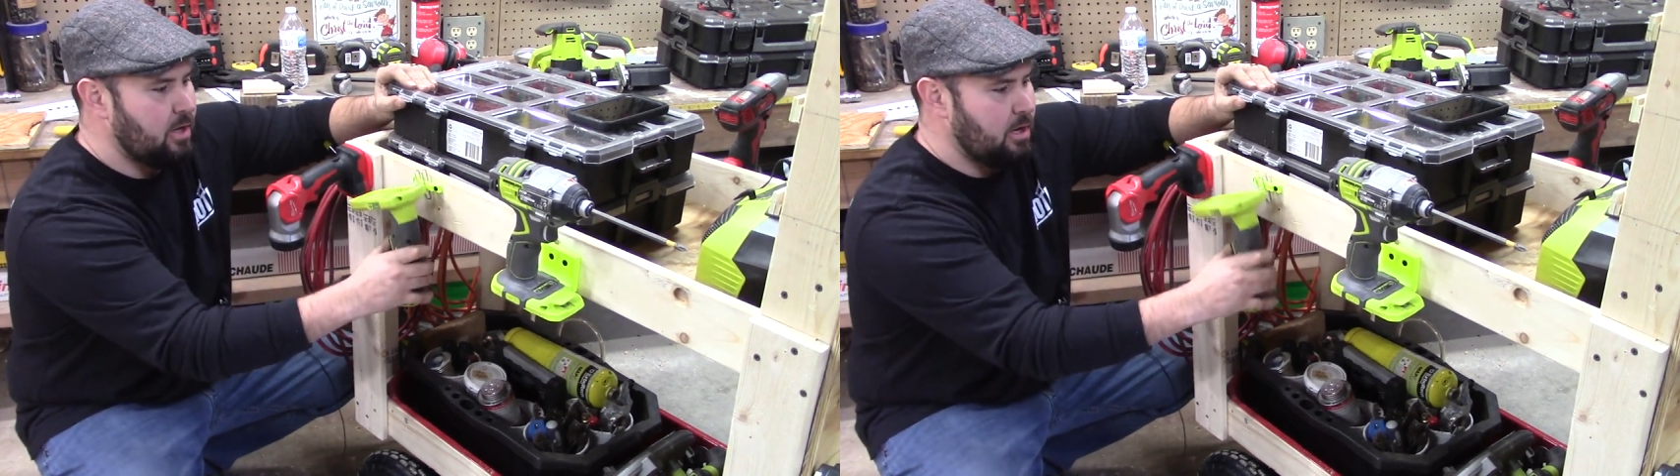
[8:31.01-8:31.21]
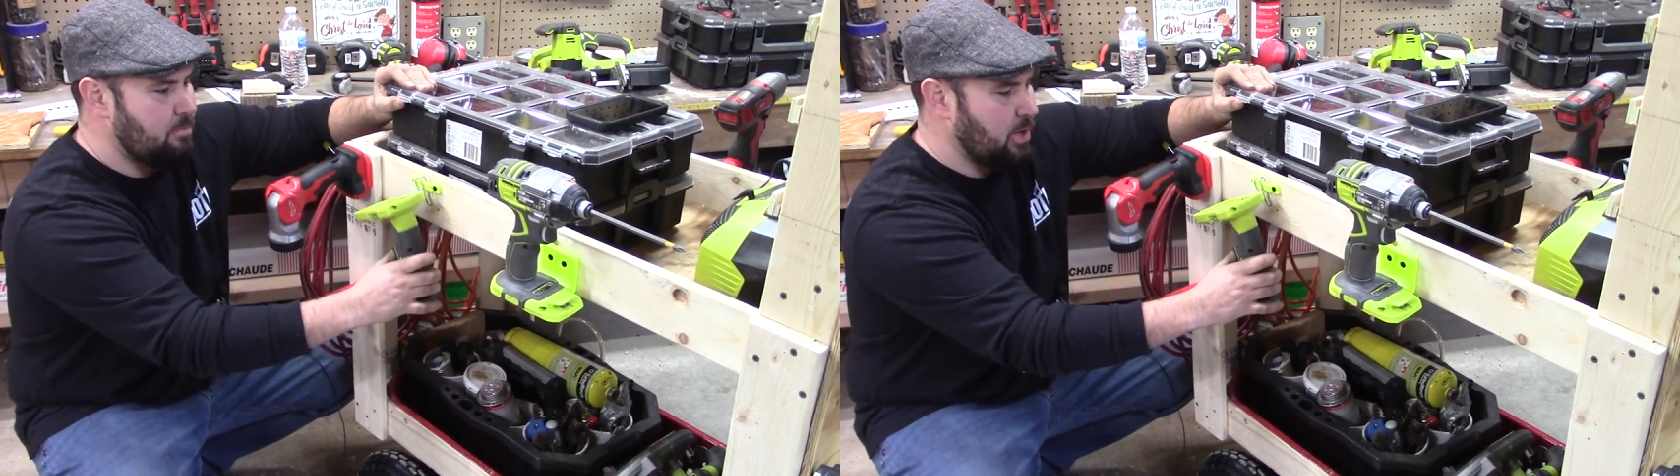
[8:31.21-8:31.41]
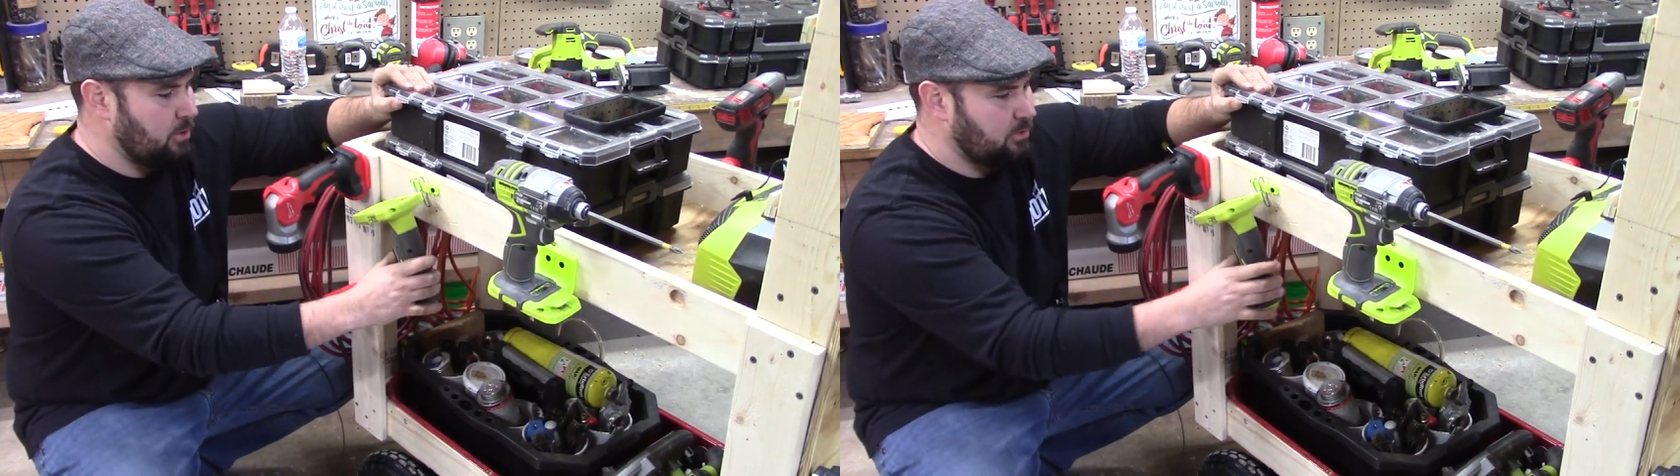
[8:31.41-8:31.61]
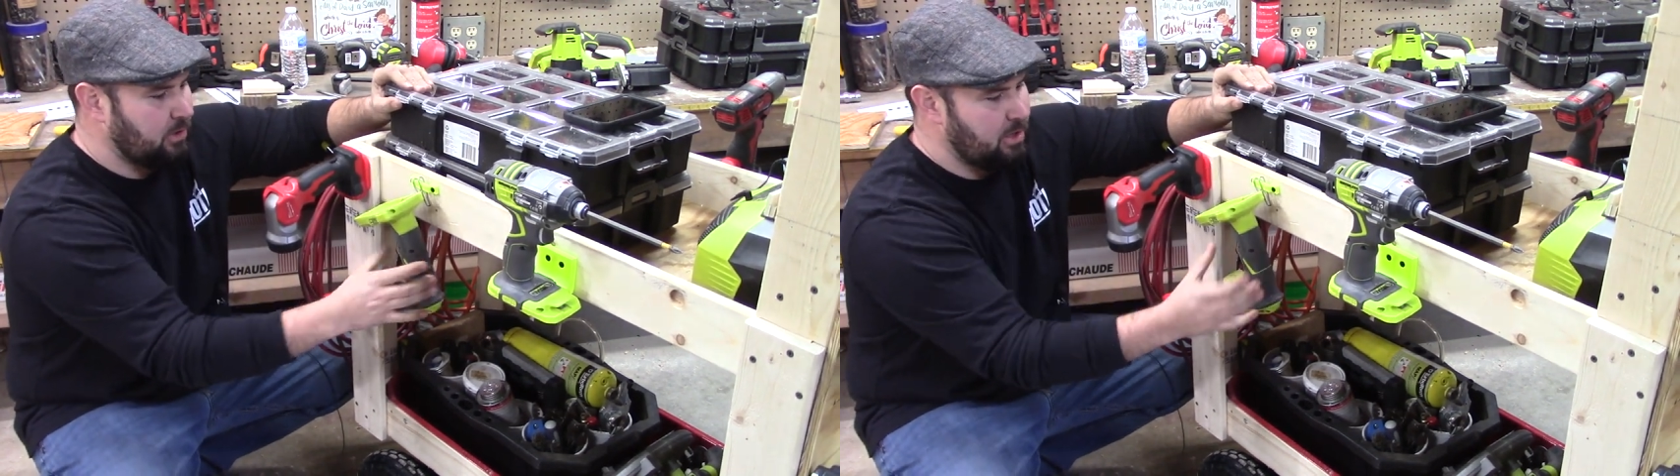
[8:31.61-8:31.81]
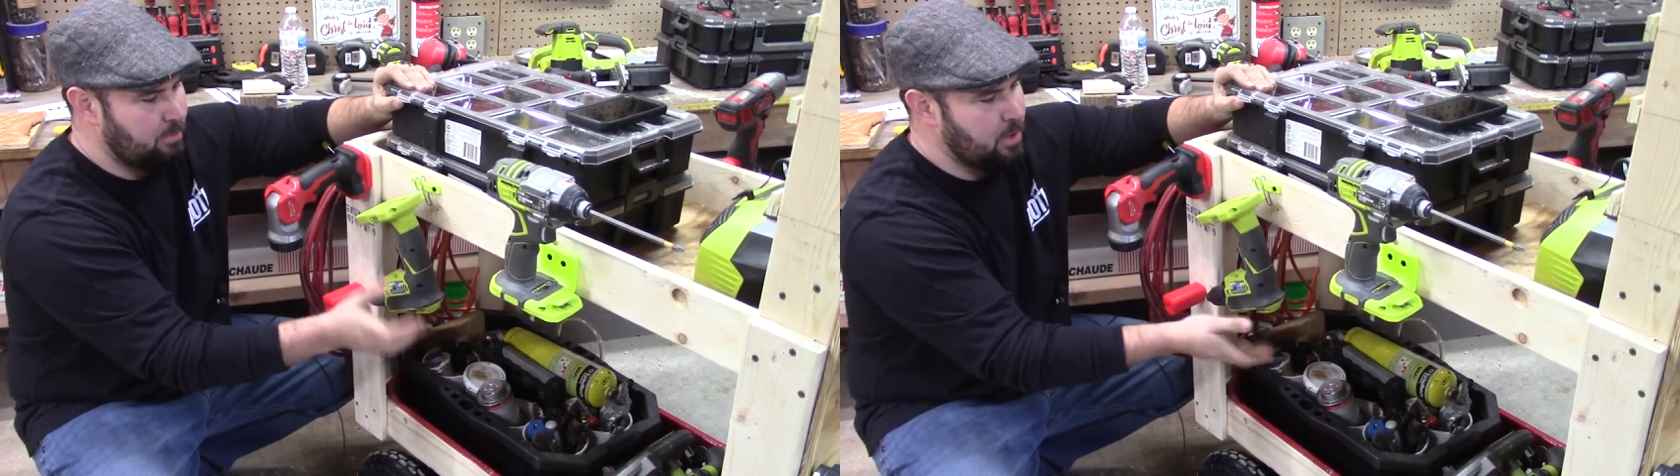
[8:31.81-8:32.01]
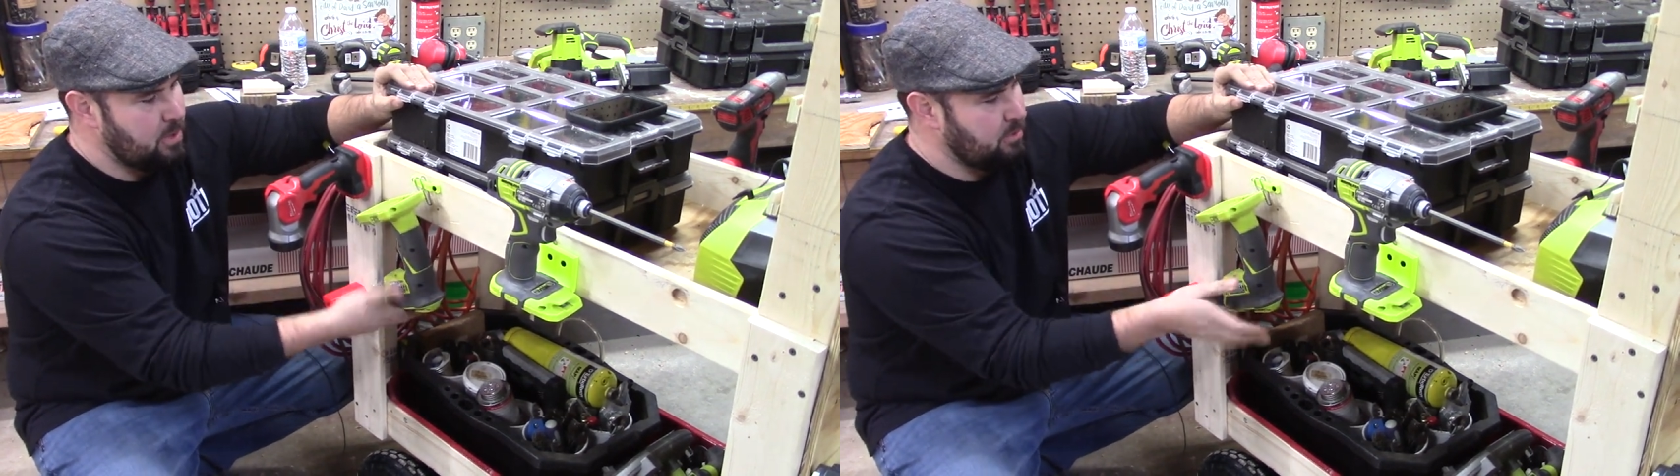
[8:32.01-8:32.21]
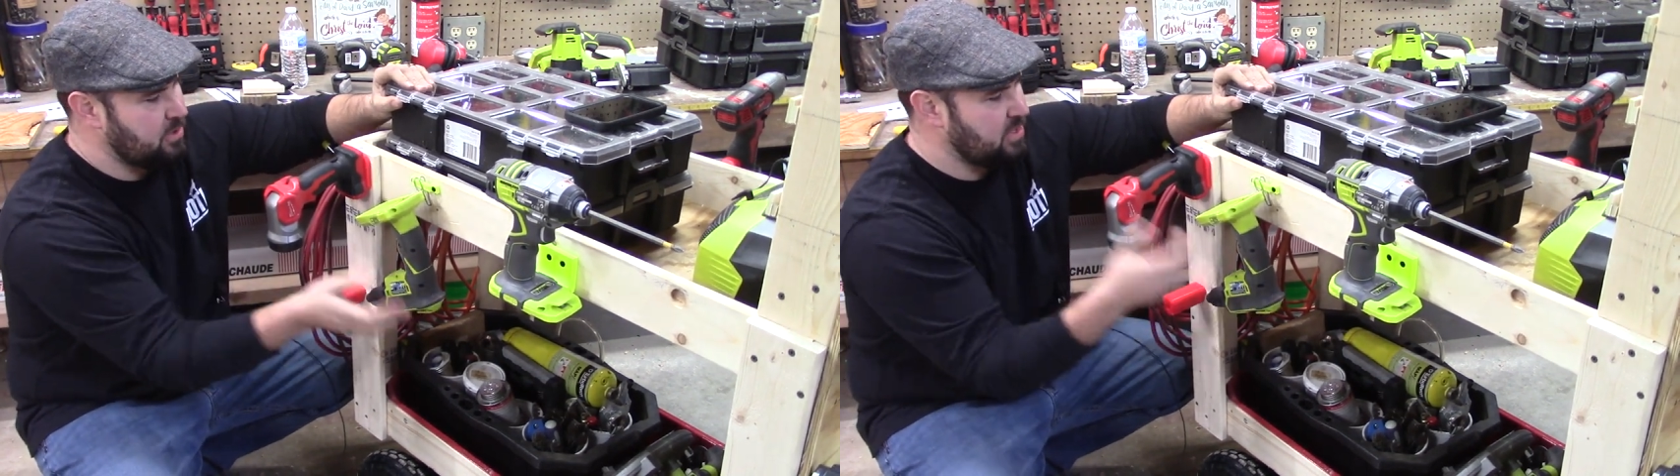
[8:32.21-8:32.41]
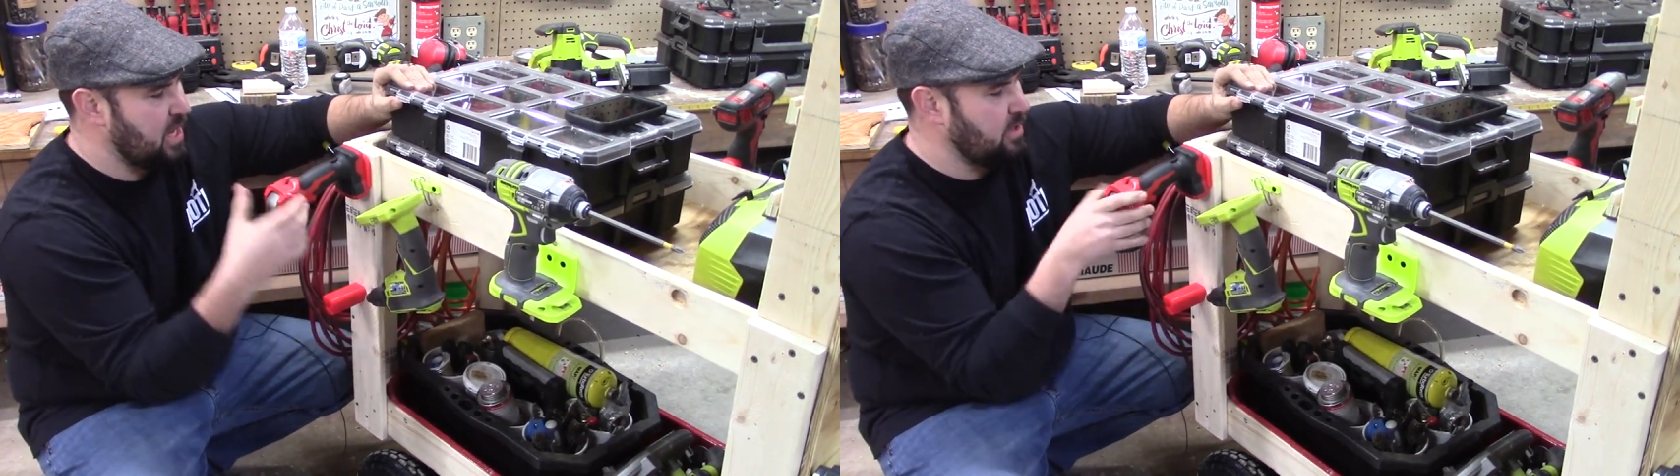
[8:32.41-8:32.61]
a belt clip, you can
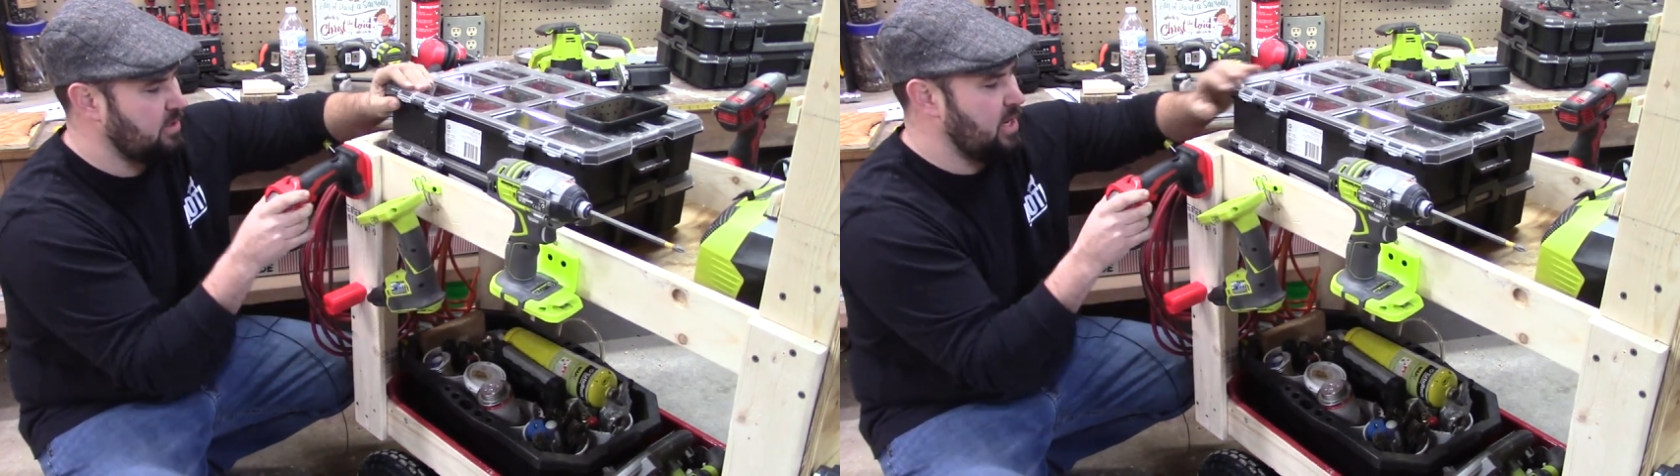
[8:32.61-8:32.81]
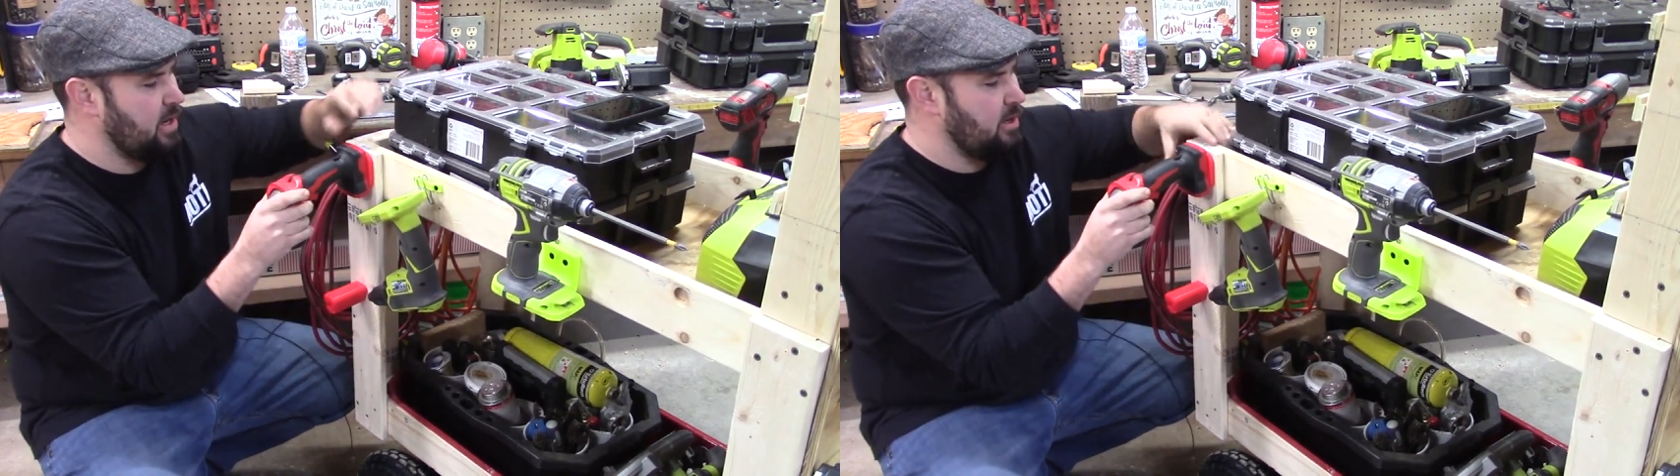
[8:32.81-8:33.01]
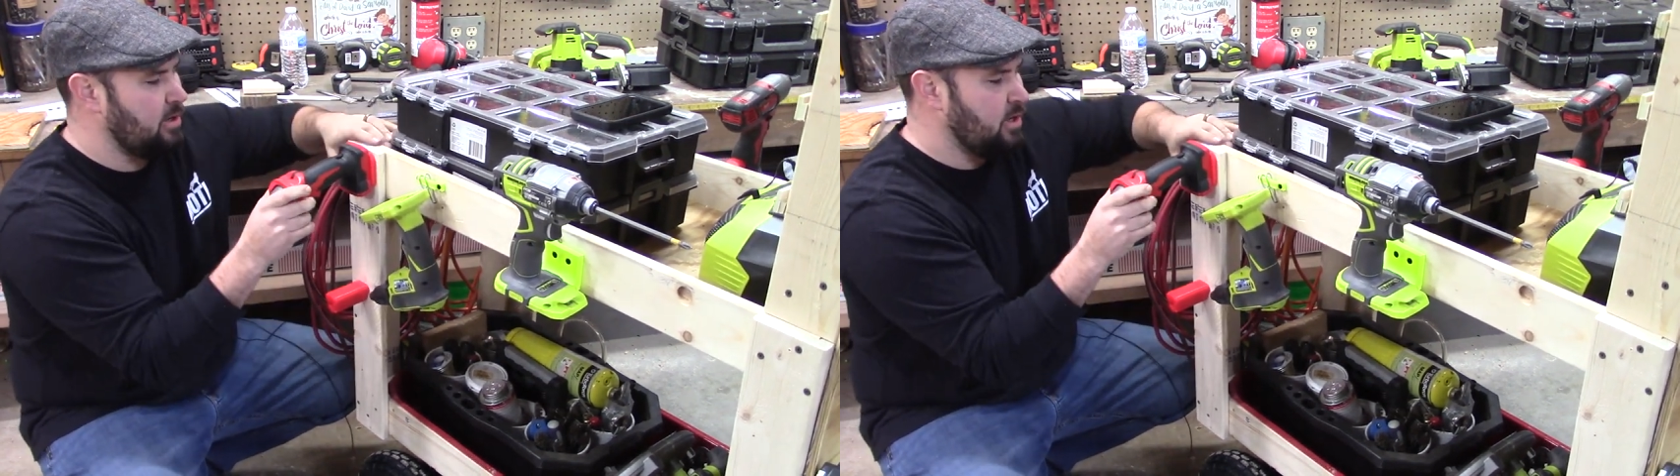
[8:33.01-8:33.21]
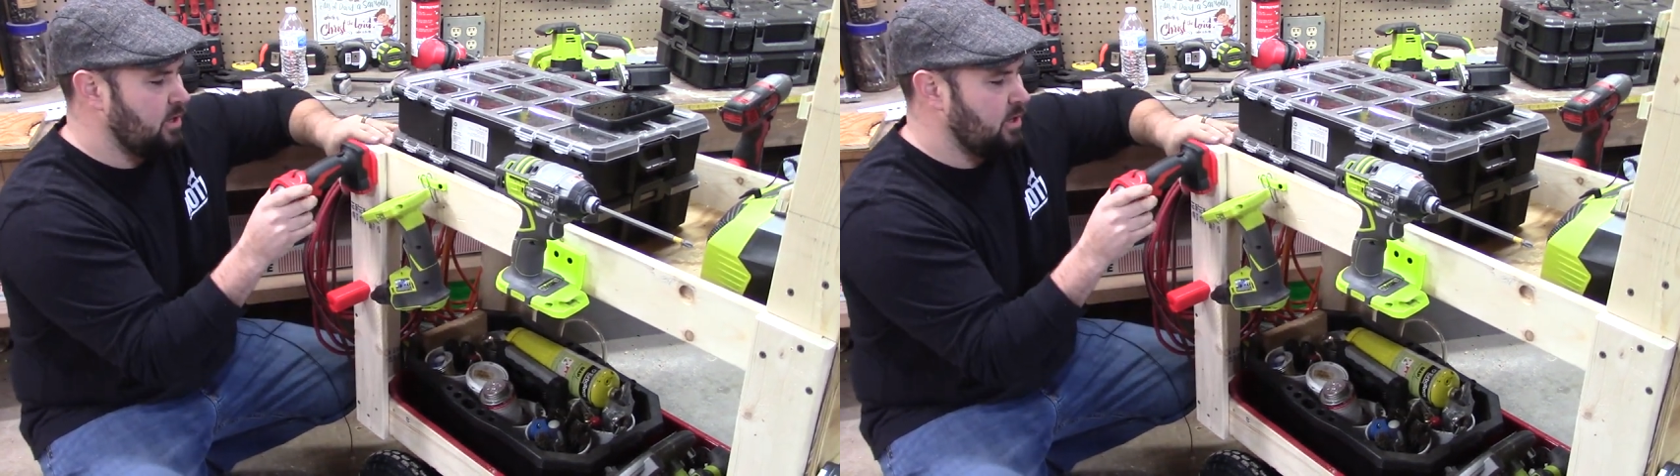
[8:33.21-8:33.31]
just hang there.